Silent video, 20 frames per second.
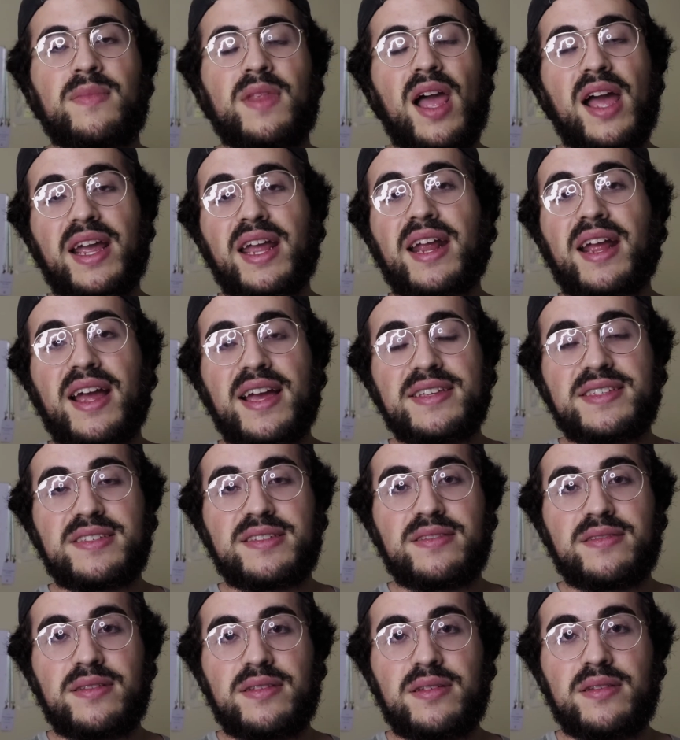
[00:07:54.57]
Again, guys,
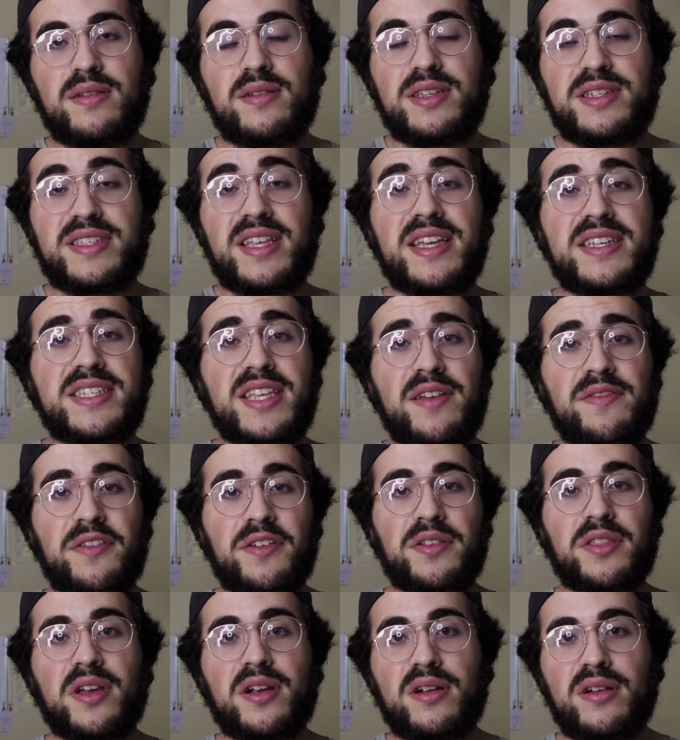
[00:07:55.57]
stay safe
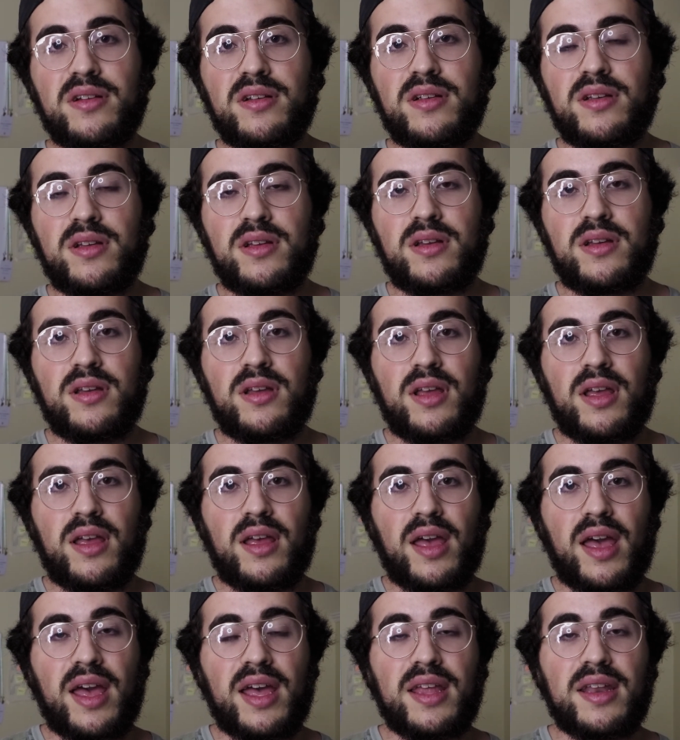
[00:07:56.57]
out there,
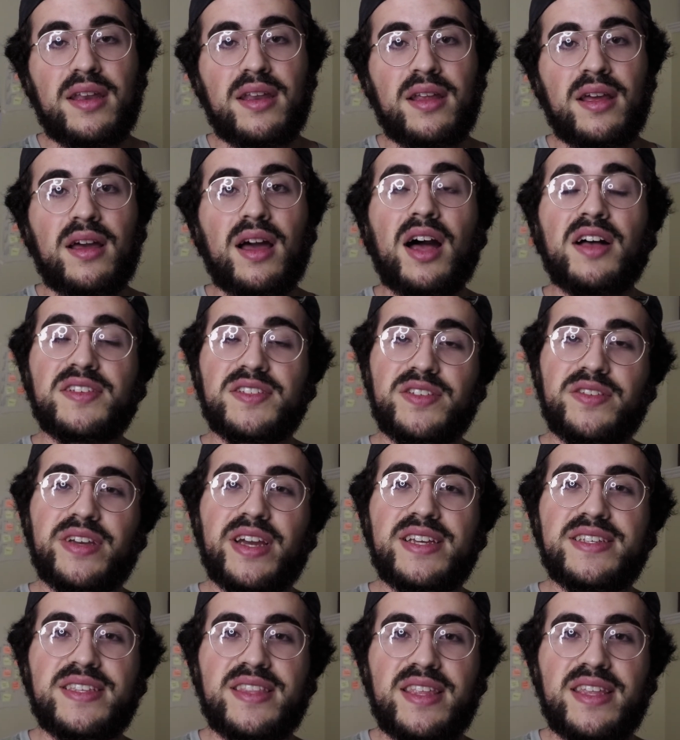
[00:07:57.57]
and I'll see you
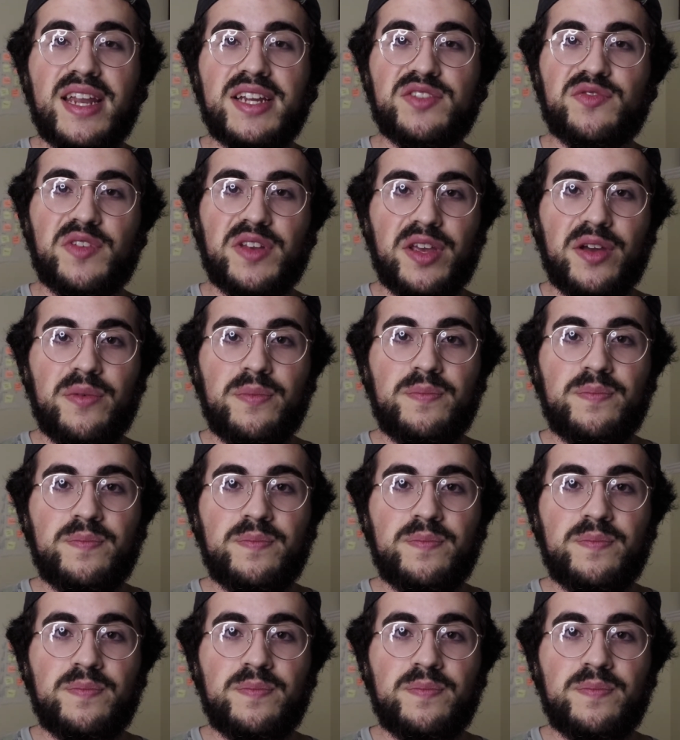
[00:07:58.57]
guys in the next video.